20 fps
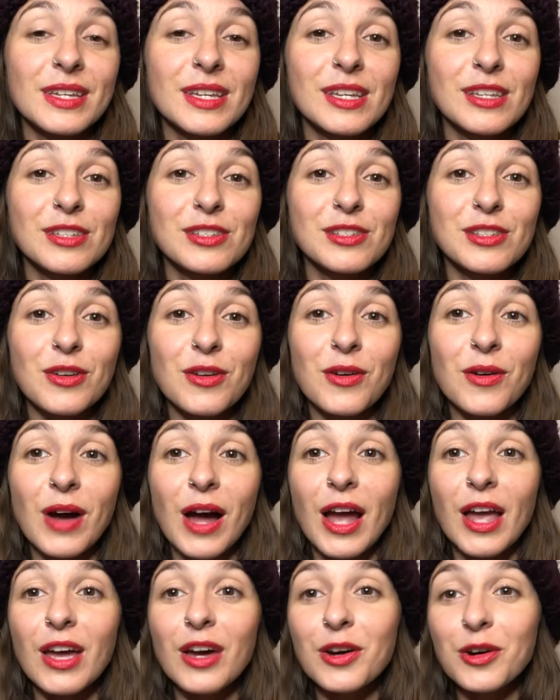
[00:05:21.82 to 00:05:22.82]
So
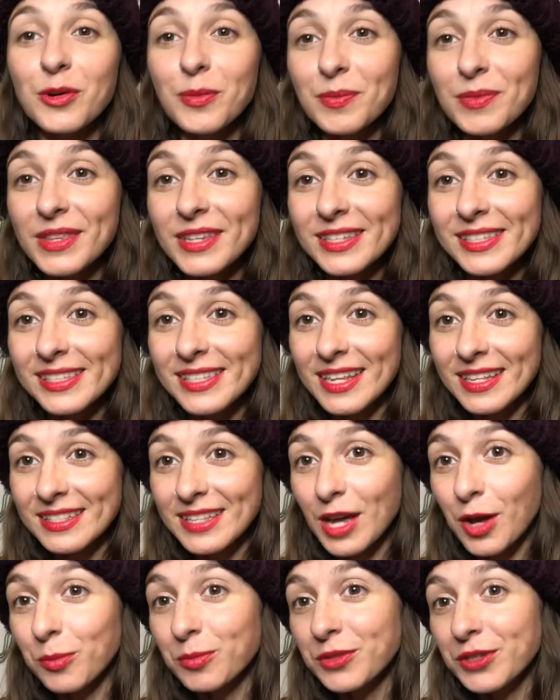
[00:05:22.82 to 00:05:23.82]
I hope this has
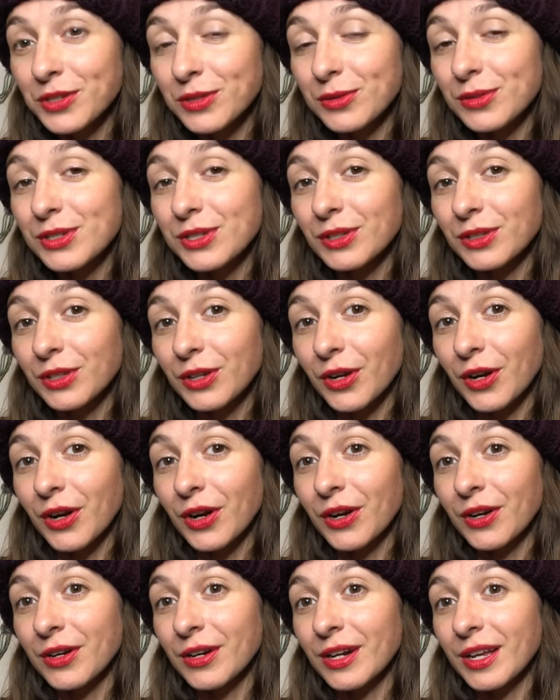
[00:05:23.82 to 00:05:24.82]
helped you to
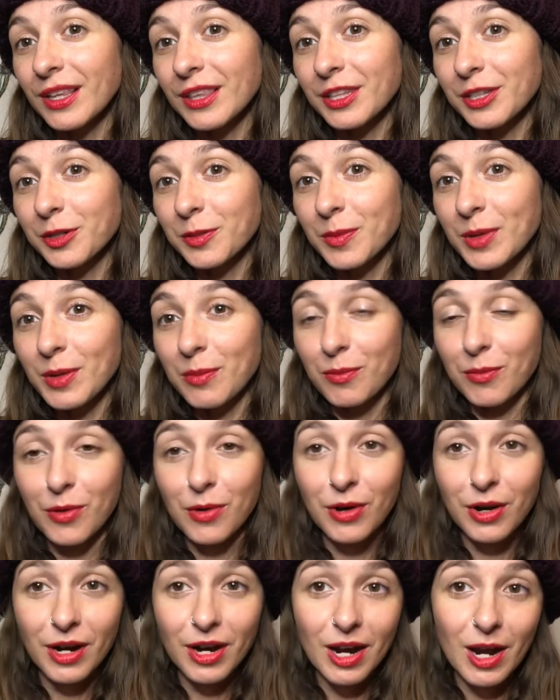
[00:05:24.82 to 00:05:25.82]
learn a little bit
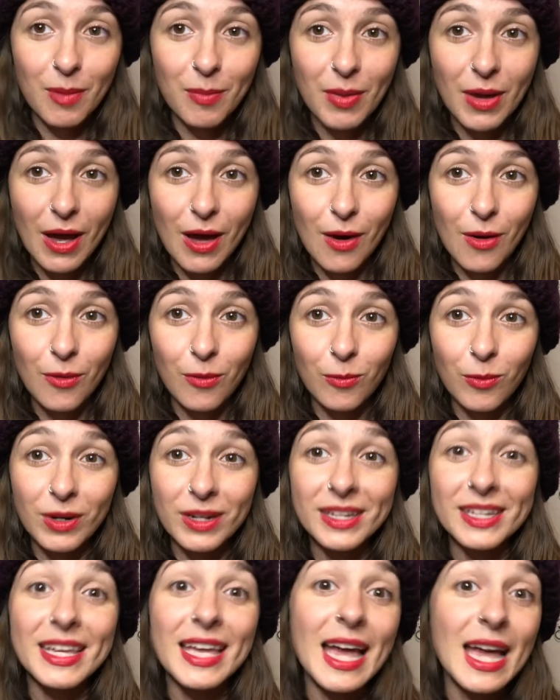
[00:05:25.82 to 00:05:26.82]
more about what
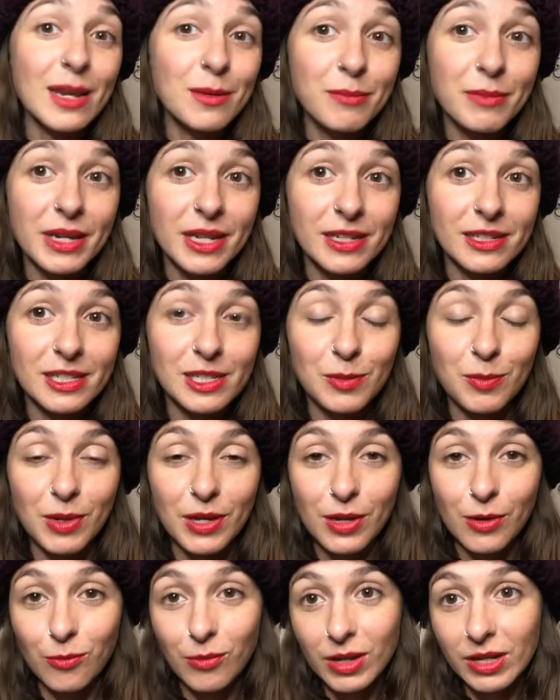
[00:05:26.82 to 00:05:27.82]
it can mean to
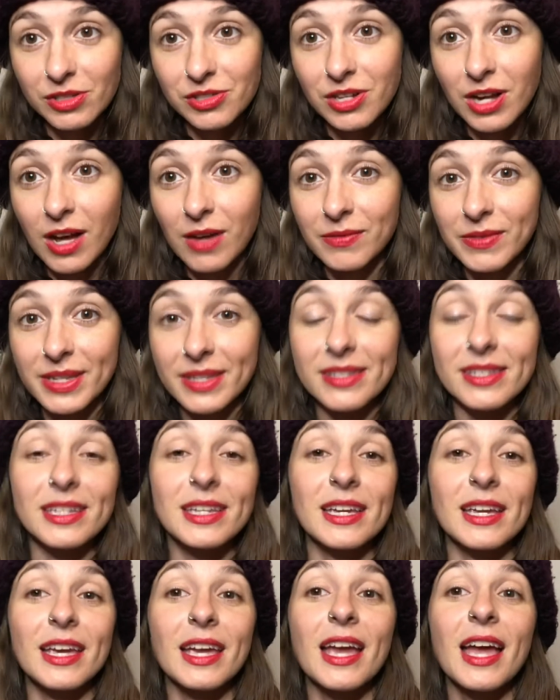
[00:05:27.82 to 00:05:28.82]
be a witch.
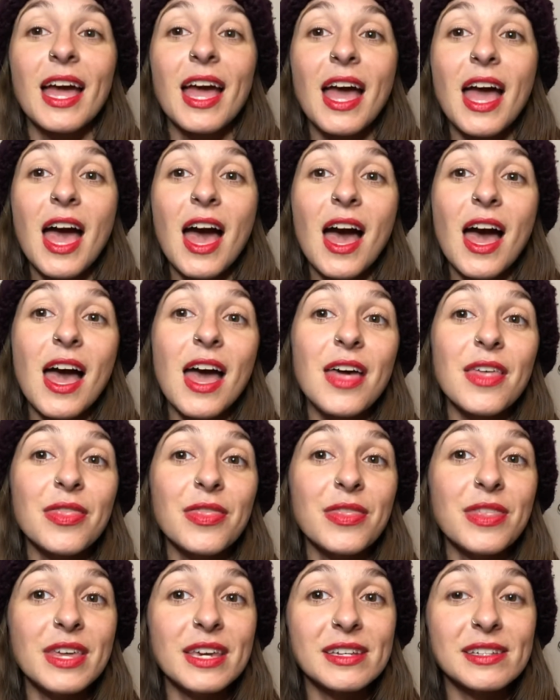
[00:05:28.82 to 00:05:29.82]
Obviously,
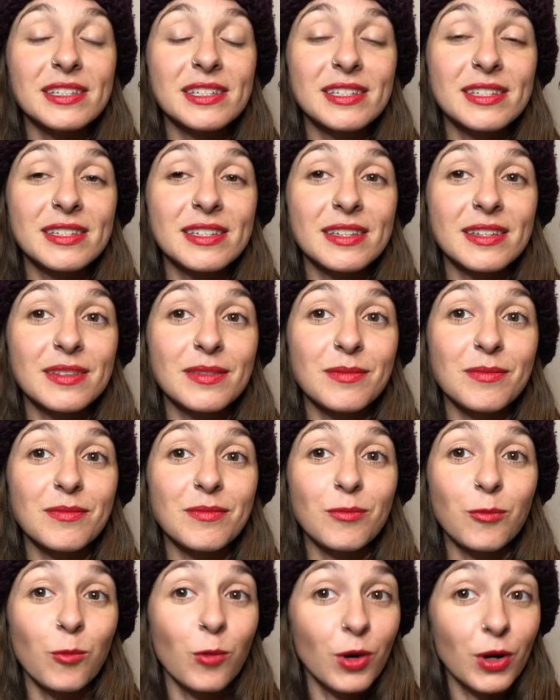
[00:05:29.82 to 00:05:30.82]
this
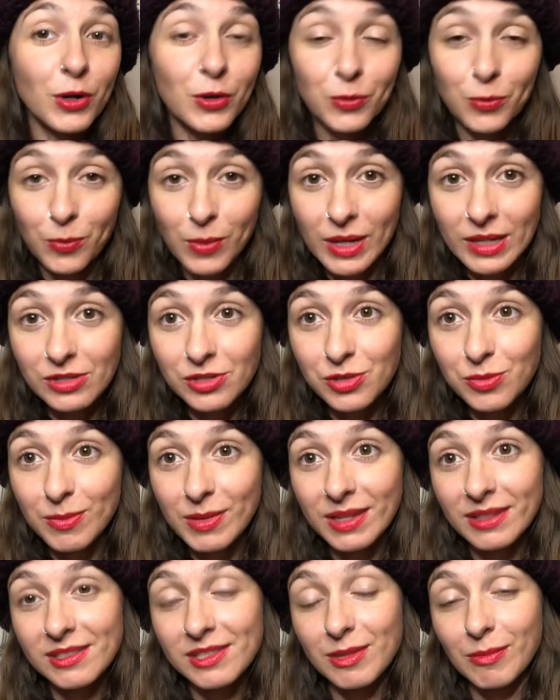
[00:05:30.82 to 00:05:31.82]
word witch
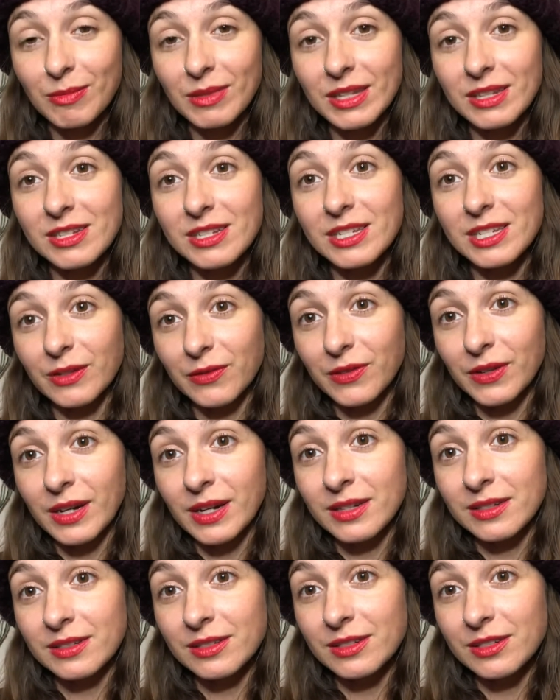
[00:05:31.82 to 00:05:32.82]
means something
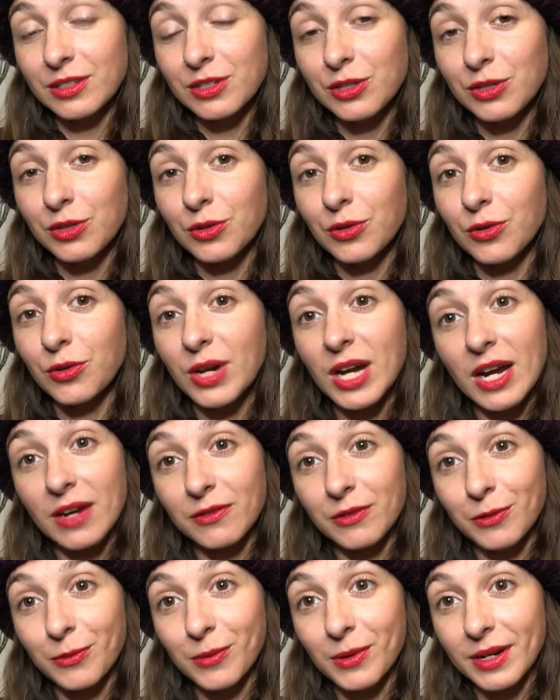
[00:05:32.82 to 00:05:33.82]
different to
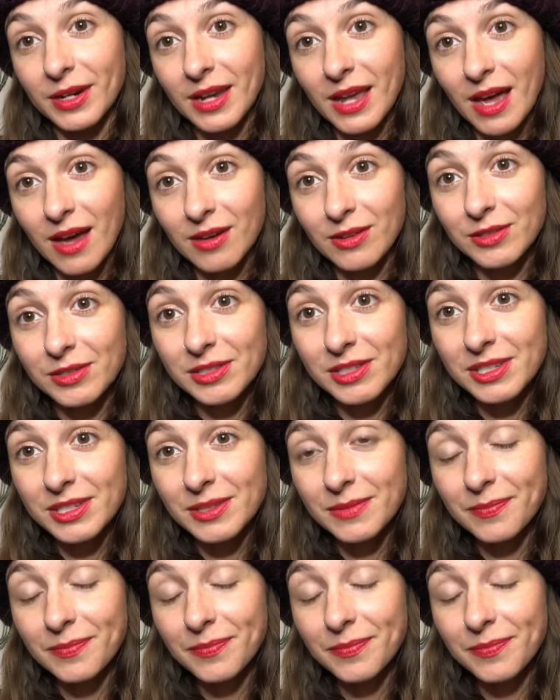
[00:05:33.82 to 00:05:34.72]
everyone else.